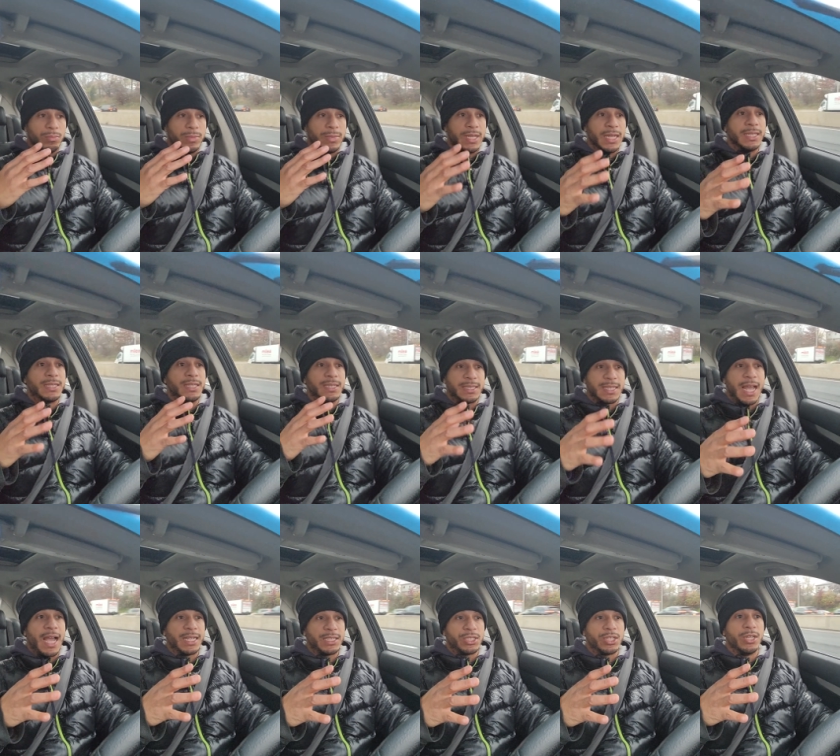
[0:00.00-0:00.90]
this is
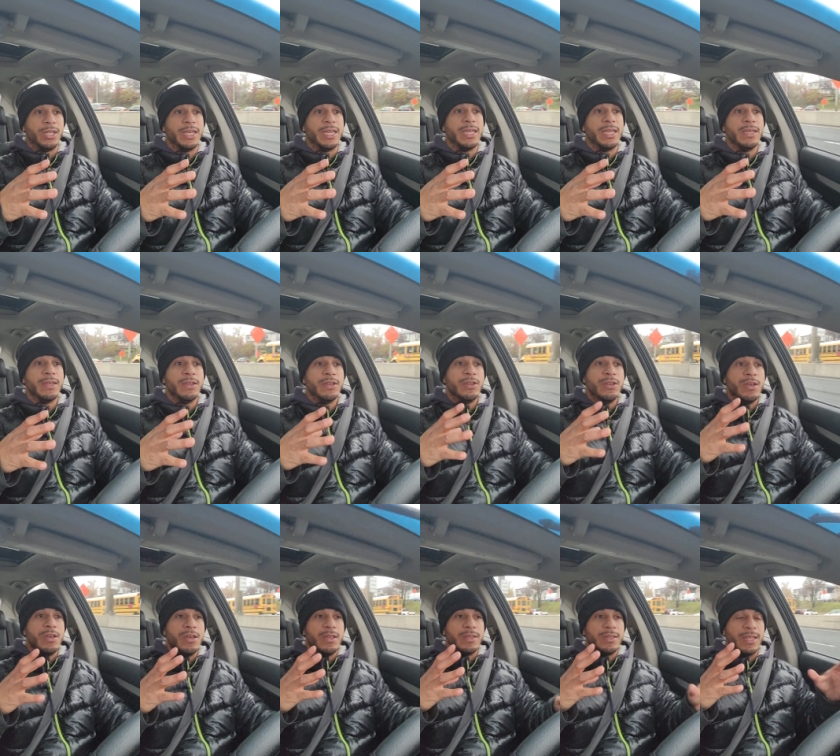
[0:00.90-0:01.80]
actually
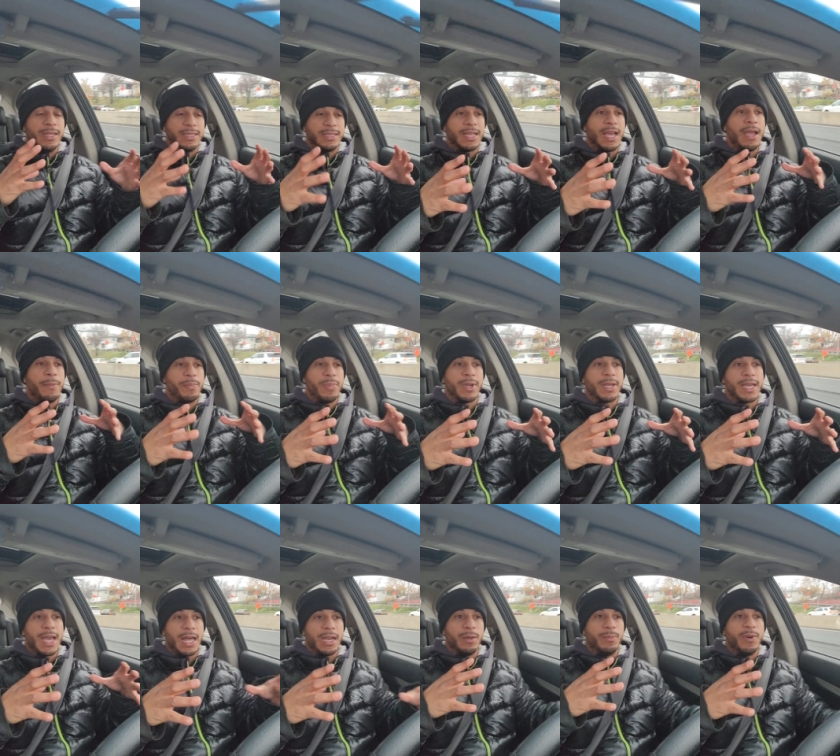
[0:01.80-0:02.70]
the type of
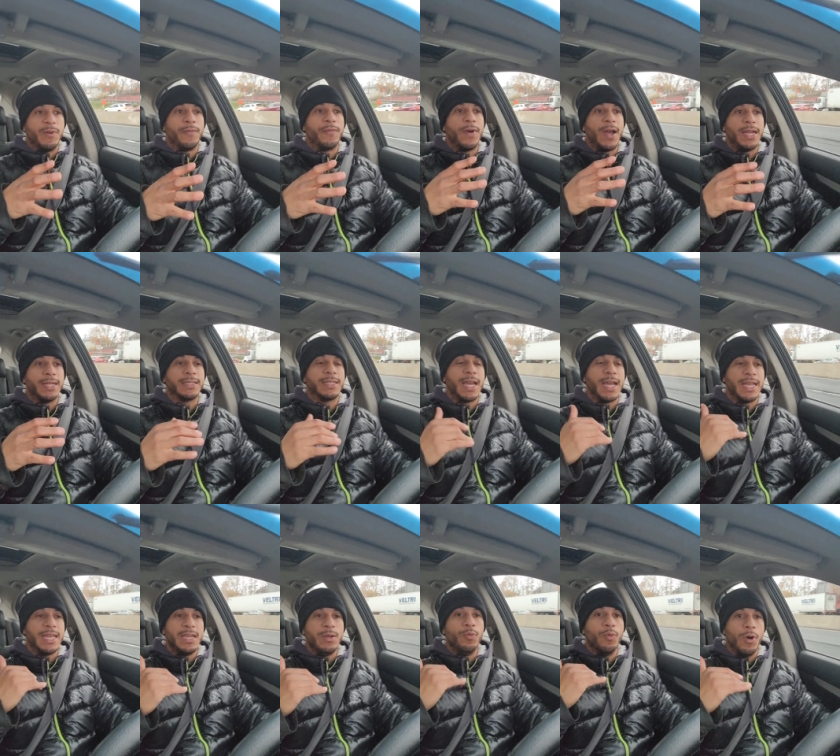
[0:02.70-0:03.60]
caliber fight that
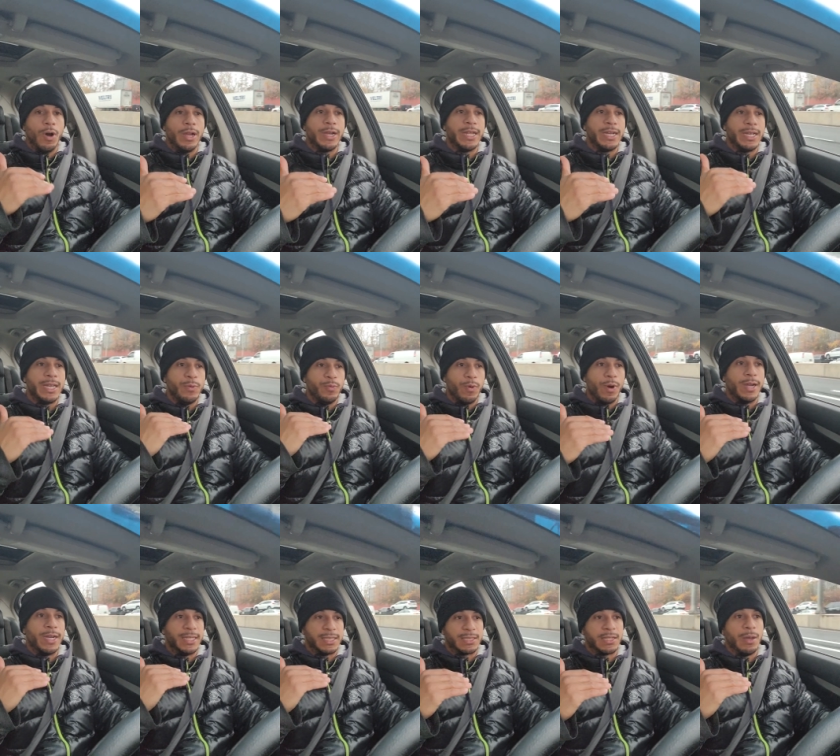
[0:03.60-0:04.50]
he wanted. He
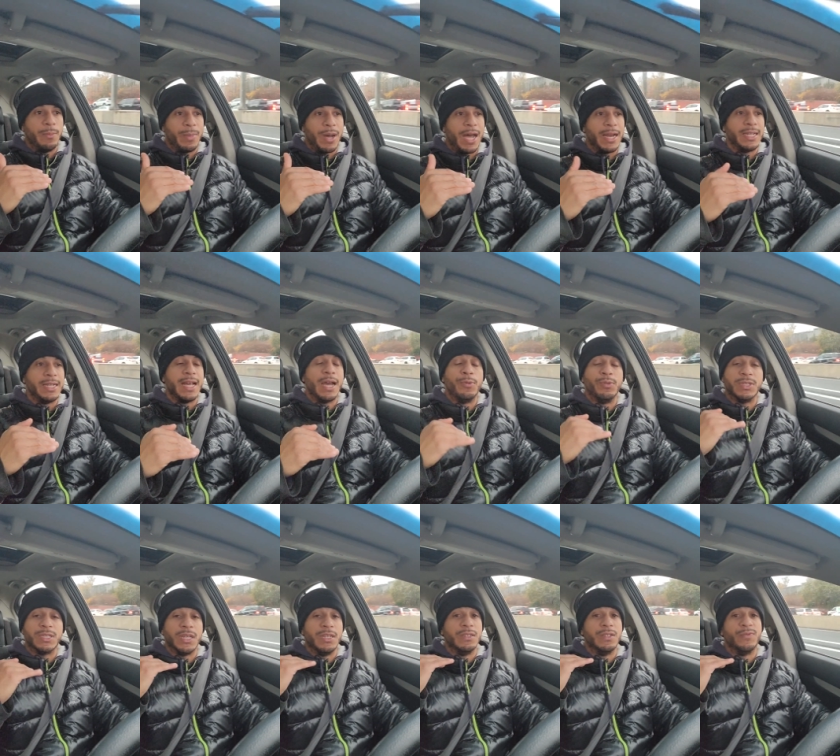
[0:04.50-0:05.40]
wanted somebody that
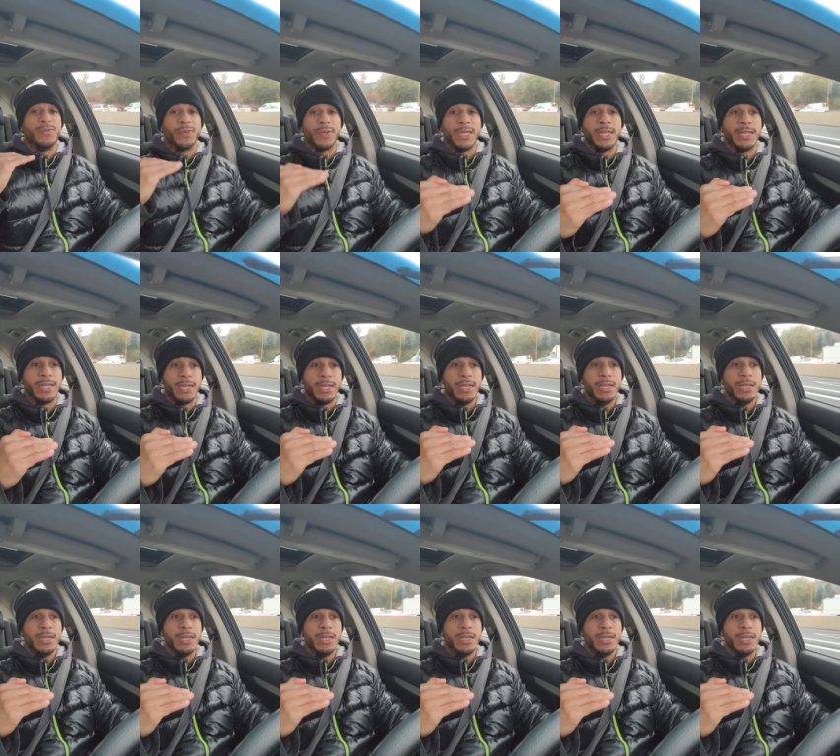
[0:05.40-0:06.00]
was undefeated.